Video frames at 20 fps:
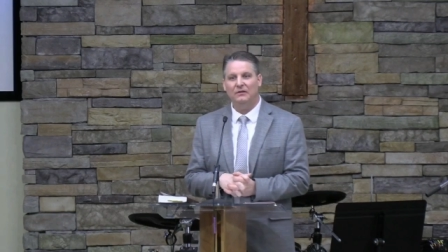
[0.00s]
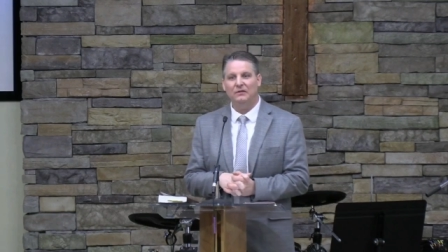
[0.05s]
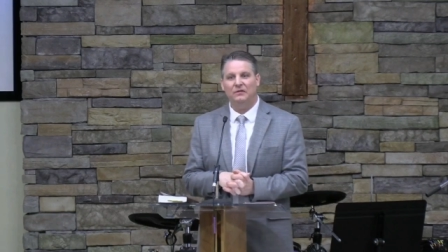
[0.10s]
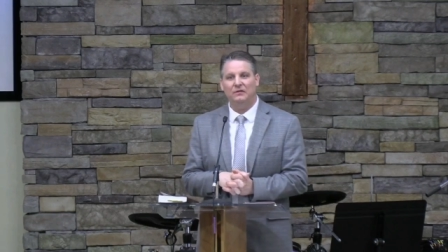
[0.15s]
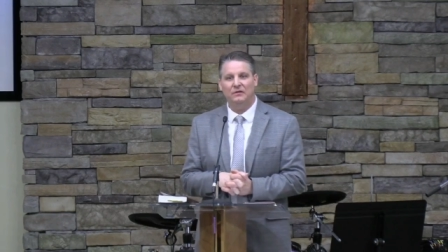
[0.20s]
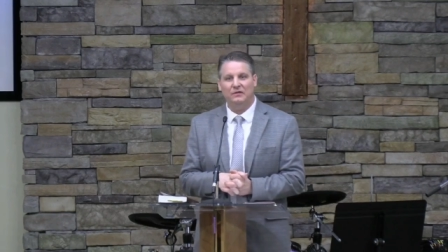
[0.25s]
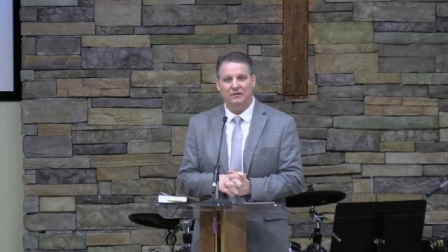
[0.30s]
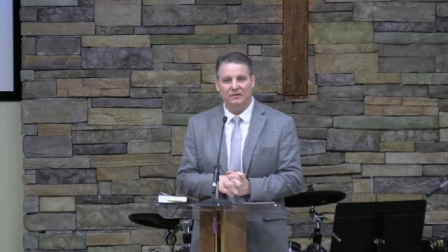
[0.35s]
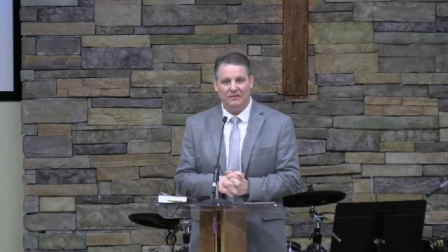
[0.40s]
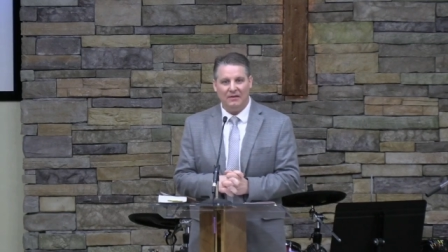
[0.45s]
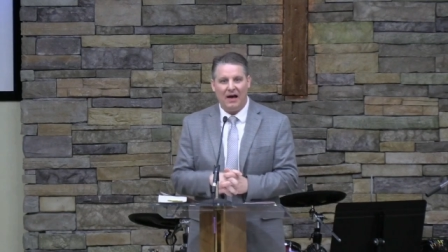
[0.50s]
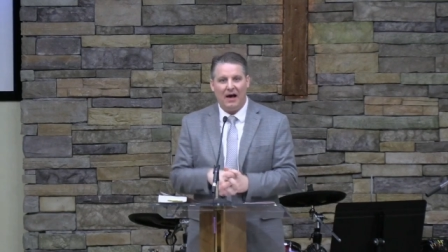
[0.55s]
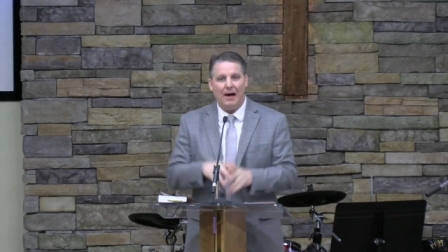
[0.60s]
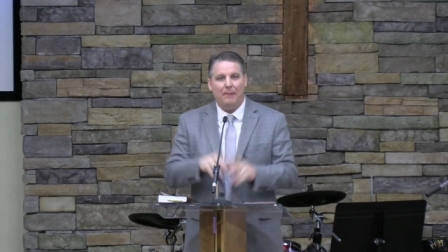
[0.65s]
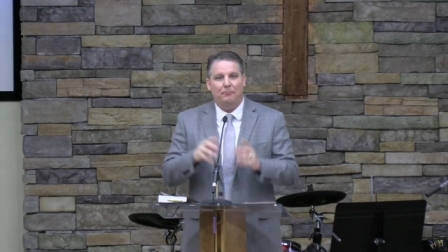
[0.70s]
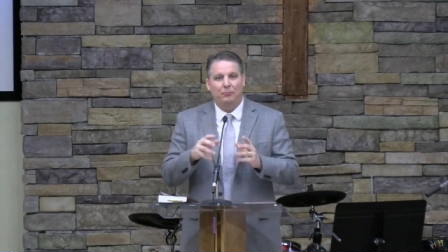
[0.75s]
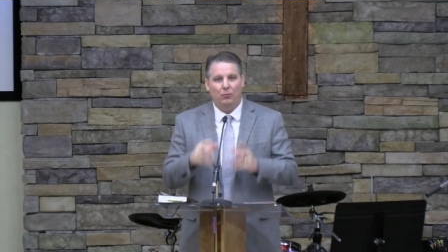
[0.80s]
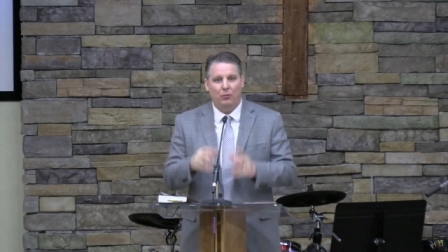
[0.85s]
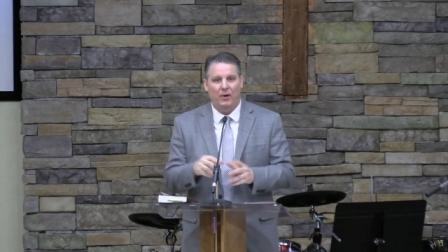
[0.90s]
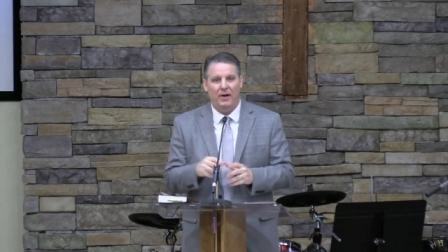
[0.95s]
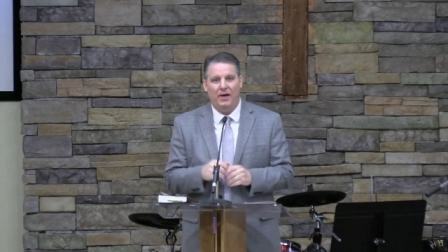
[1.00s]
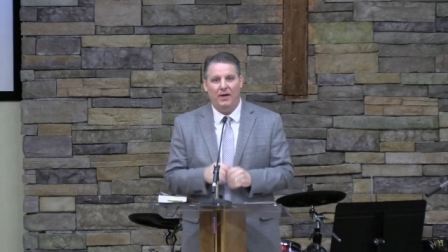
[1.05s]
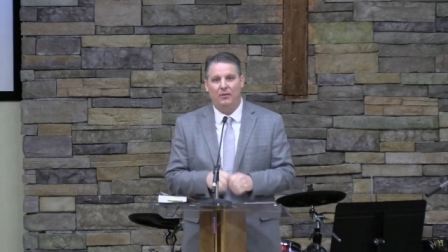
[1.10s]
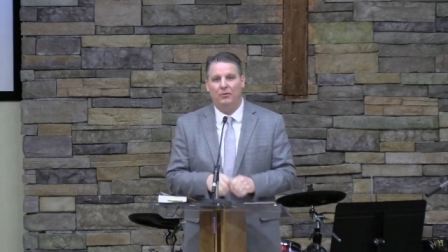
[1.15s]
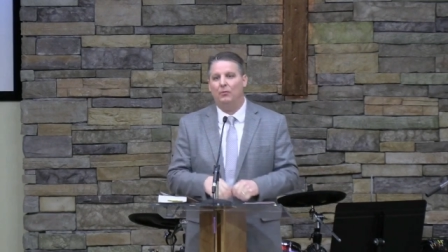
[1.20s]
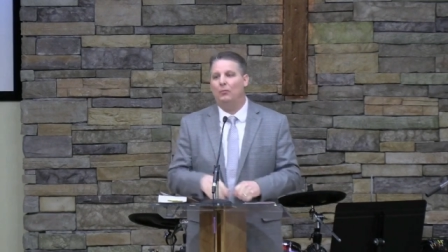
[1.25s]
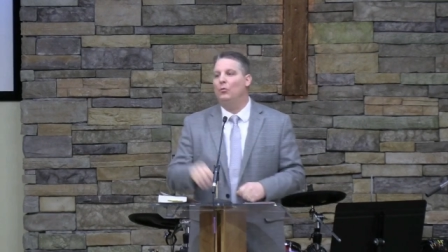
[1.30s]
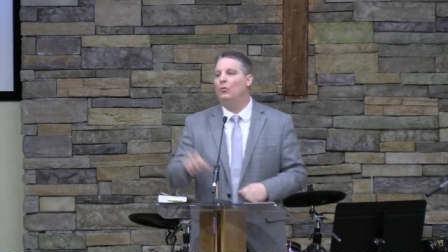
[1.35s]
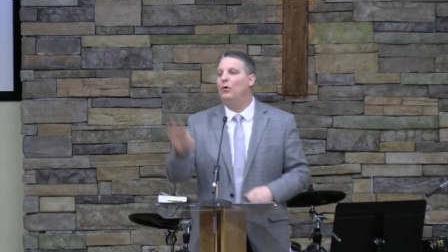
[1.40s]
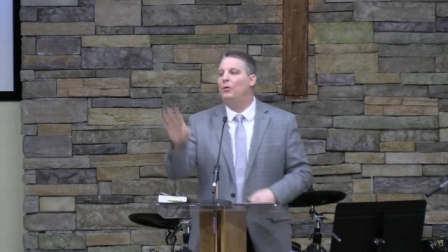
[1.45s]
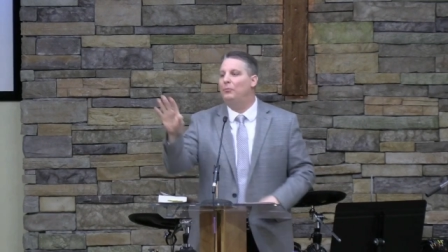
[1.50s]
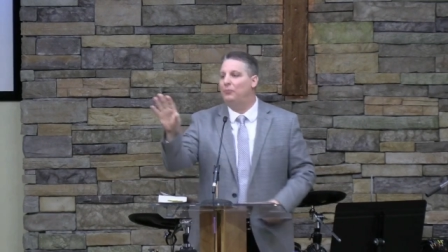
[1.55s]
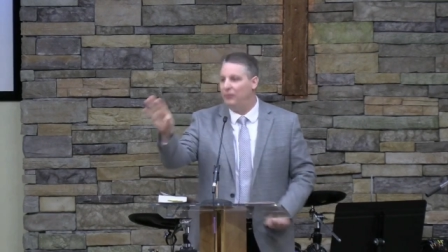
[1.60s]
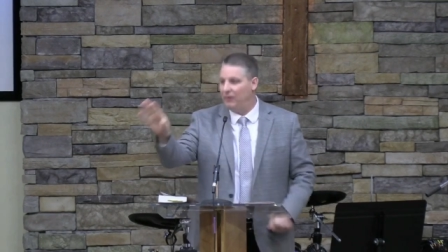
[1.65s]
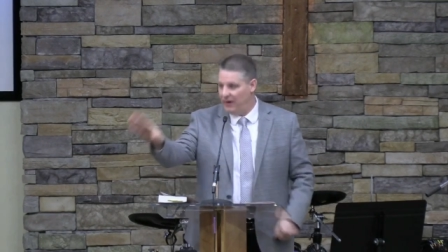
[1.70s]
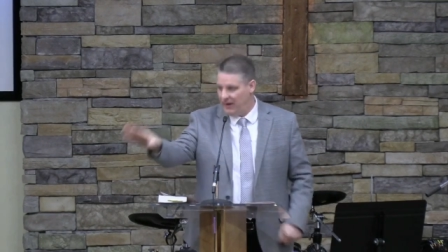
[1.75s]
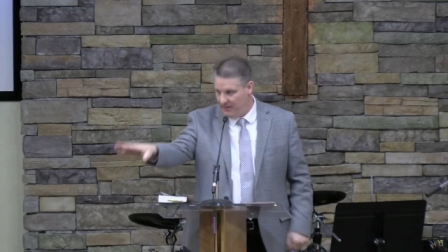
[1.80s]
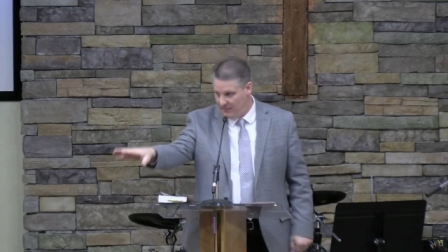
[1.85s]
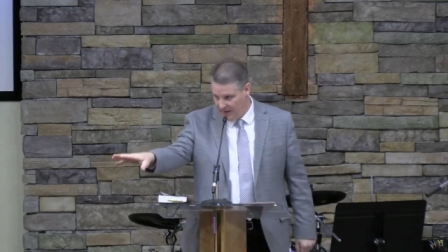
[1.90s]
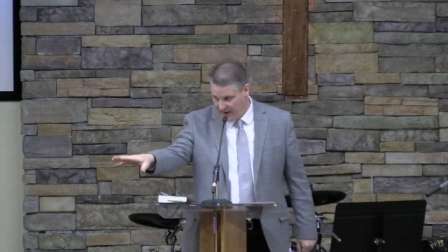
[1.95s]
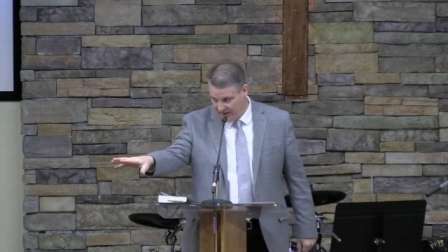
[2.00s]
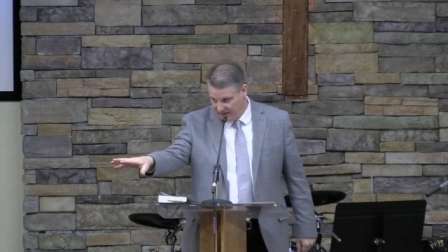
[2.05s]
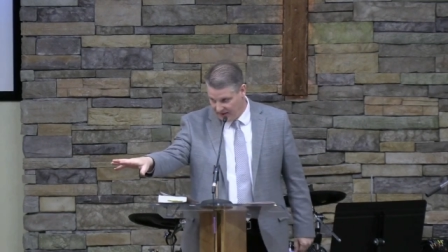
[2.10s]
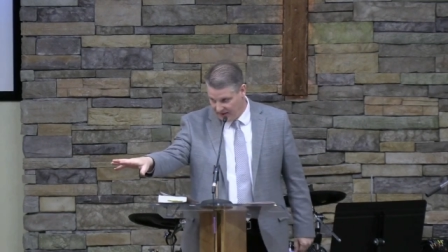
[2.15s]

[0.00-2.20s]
stop with, we'll pray about